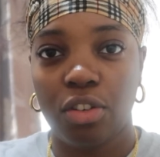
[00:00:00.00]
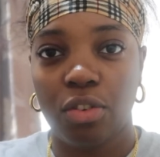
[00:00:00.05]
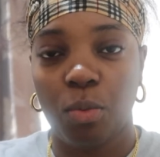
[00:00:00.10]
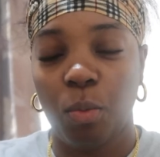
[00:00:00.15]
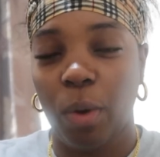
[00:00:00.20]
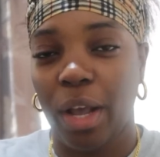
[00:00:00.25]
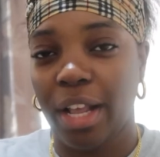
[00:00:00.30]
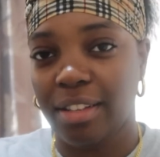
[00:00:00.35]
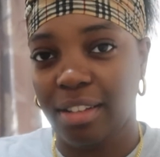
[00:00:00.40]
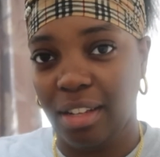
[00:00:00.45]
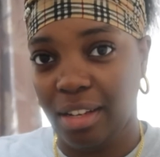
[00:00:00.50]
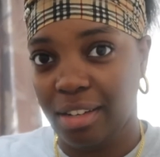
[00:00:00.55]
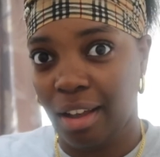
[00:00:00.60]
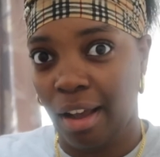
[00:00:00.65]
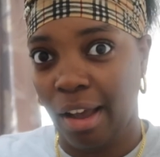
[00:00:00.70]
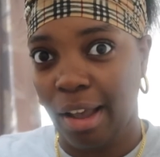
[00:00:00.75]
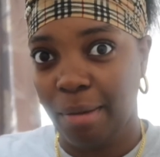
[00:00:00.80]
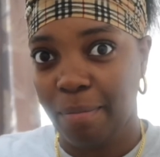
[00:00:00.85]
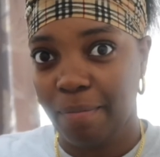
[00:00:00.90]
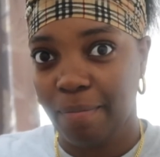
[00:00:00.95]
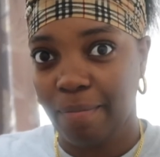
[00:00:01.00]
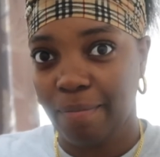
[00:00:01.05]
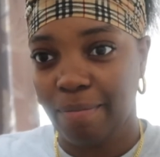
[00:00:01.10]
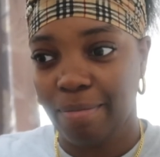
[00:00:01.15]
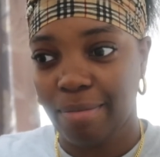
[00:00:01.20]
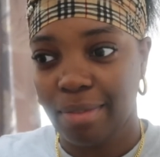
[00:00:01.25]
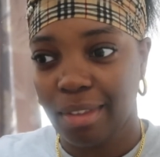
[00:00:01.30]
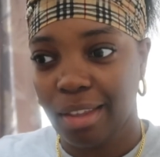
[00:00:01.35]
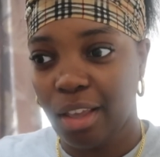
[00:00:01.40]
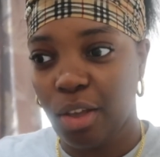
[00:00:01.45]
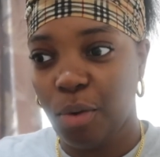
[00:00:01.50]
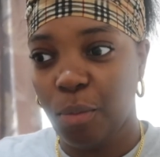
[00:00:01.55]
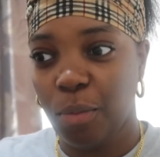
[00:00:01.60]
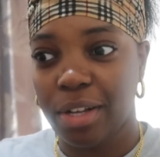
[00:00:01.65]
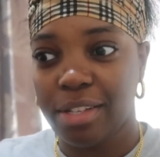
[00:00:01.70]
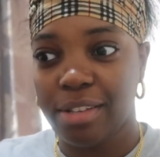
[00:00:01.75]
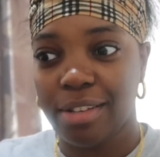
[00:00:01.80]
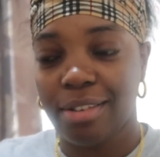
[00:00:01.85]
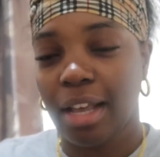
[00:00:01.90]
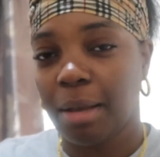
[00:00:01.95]
where's the time
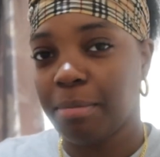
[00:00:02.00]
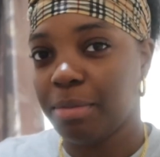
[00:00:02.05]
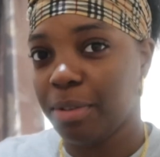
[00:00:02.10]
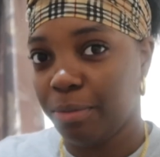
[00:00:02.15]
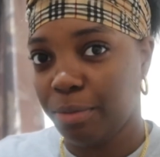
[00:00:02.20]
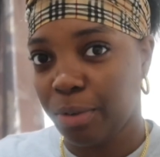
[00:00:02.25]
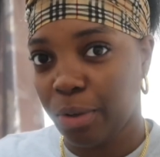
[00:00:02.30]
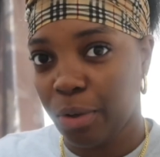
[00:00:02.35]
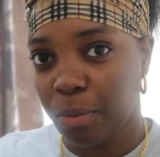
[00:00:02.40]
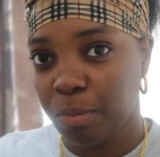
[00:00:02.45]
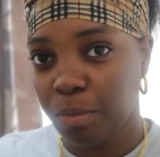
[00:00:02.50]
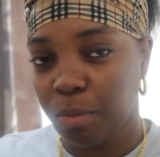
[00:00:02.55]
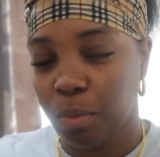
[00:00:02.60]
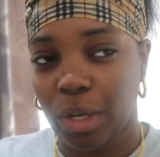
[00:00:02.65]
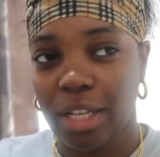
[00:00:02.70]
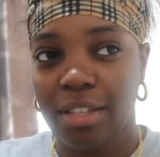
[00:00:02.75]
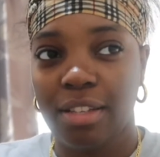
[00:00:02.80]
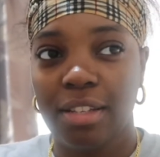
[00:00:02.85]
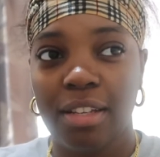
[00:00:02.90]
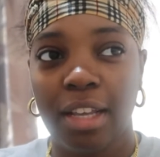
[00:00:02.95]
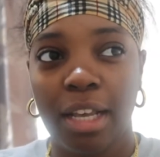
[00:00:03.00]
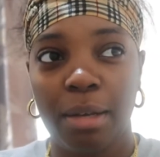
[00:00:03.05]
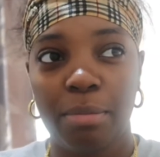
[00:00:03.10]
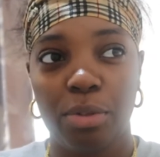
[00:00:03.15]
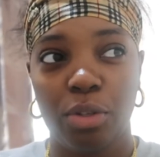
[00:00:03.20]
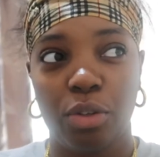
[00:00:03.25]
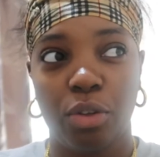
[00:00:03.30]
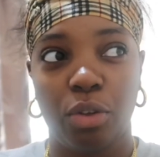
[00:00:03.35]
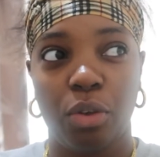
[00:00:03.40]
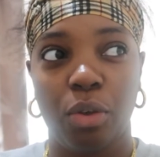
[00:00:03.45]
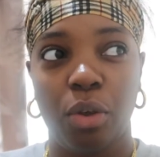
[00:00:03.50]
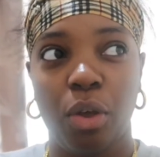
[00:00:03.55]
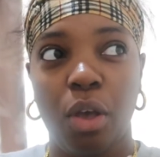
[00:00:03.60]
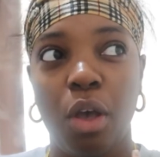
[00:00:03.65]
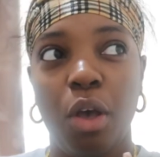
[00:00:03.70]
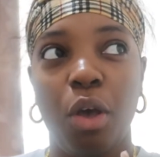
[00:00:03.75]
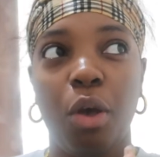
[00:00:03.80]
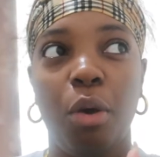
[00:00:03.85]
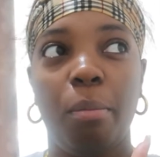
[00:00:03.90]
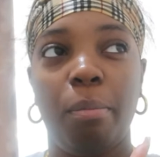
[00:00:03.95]
to film, where's the time to
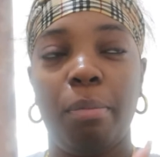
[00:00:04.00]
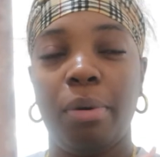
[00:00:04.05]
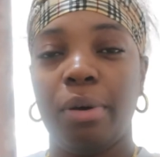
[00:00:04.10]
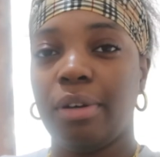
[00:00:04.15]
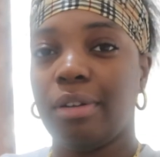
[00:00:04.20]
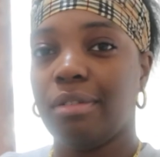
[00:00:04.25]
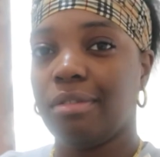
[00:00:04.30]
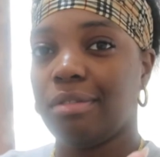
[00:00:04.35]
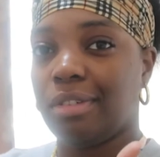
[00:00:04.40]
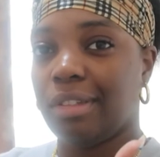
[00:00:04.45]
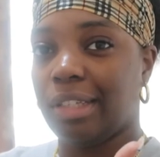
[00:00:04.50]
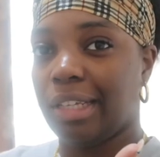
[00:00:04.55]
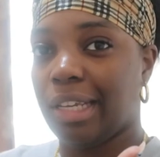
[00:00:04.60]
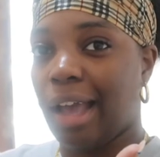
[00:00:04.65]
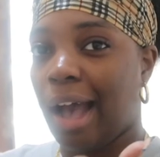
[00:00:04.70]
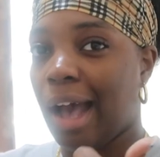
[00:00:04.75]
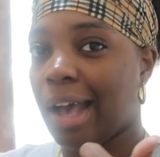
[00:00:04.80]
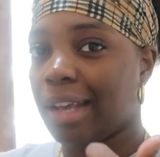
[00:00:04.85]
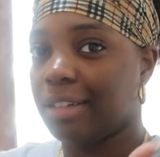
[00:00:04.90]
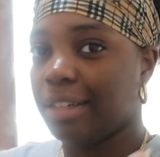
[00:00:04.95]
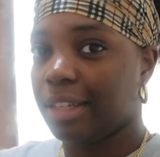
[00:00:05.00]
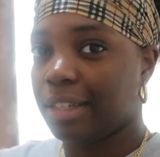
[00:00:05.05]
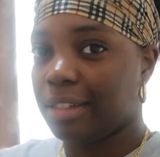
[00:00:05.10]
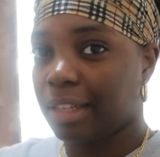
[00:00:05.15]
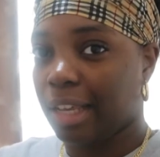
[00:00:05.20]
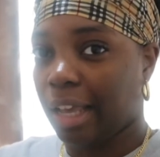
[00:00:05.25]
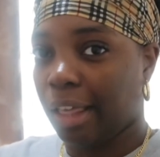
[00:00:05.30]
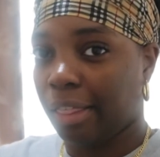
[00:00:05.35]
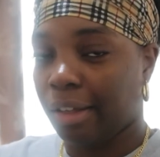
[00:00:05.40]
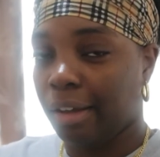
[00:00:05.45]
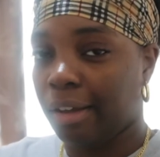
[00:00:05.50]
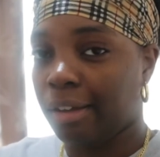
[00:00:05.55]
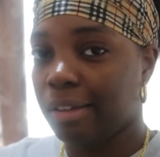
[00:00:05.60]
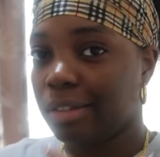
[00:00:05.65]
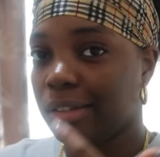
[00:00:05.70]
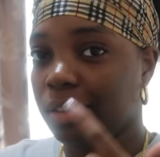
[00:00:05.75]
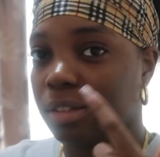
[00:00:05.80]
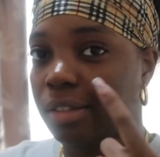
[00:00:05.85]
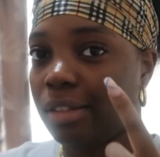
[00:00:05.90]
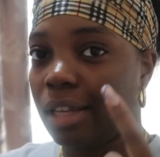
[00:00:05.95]
put the idea together,
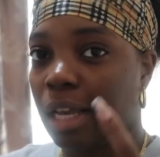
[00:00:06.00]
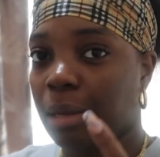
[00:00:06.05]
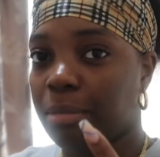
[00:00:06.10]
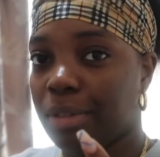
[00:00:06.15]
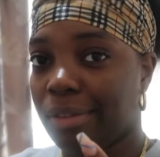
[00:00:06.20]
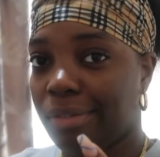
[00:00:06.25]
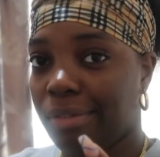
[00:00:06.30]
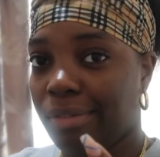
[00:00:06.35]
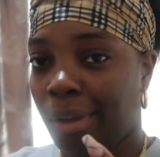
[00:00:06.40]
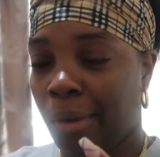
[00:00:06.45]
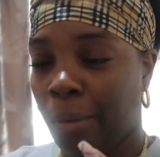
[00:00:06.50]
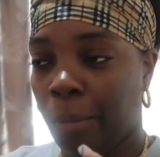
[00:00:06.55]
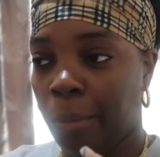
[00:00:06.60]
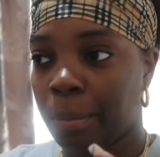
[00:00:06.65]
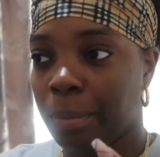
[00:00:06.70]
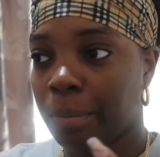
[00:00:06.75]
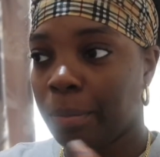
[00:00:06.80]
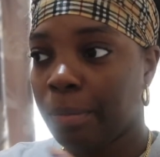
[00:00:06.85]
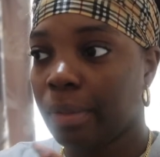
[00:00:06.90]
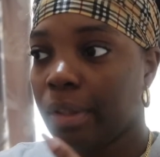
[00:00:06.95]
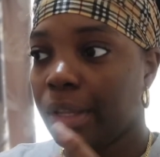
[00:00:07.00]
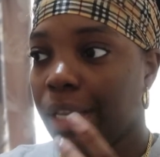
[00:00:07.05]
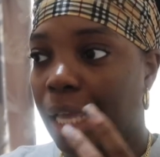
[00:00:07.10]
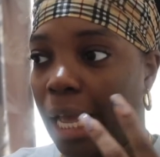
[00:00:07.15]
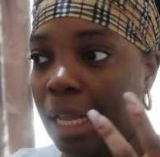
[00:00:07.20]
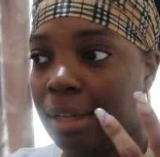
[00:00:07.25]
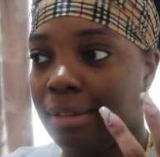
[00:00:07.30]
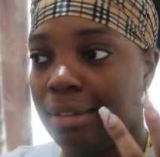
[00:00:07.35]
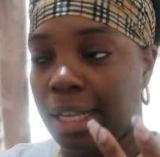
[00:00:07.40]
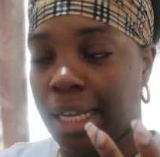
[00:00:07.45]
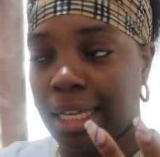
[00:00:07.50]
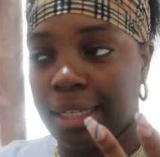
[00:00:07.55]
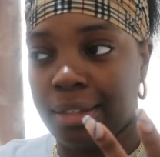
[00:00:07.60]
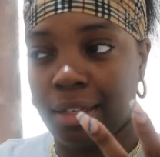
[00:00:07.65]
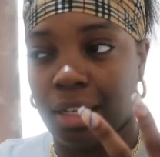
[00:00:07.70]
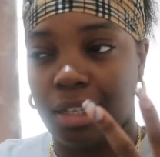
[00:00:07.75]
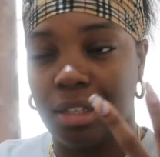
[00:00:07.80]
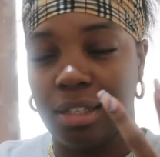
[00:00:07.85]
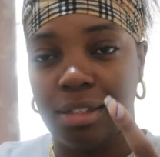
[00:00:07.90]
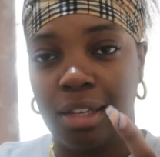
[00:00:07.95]
time to film, and
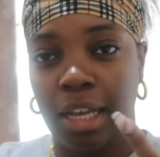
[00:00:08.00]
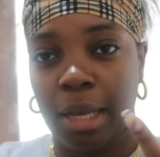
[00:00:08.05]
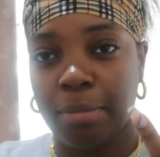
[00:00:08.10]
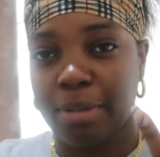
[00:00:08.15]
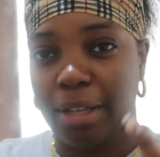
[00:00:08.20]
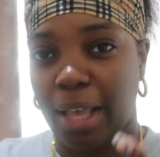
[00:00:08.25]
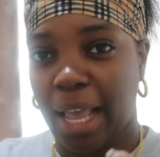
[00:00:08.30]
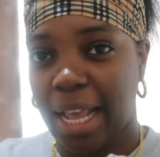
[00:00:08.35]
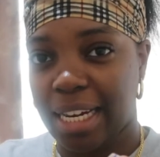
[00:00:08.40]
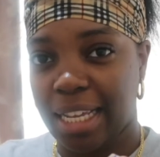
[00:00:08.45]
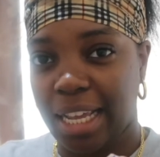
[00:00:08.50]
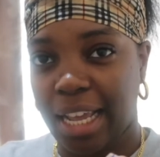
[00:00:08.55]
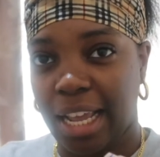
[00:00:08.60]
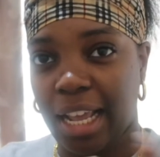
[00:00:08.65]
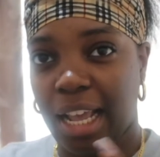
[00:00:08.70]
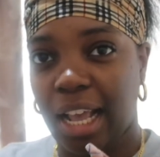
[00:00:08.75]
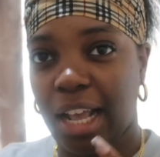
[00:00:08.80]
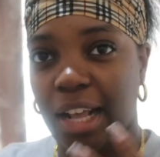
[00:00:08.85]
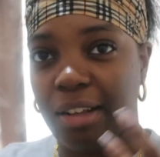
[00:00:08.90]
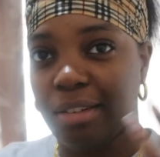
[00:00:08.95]
then the time to edit it,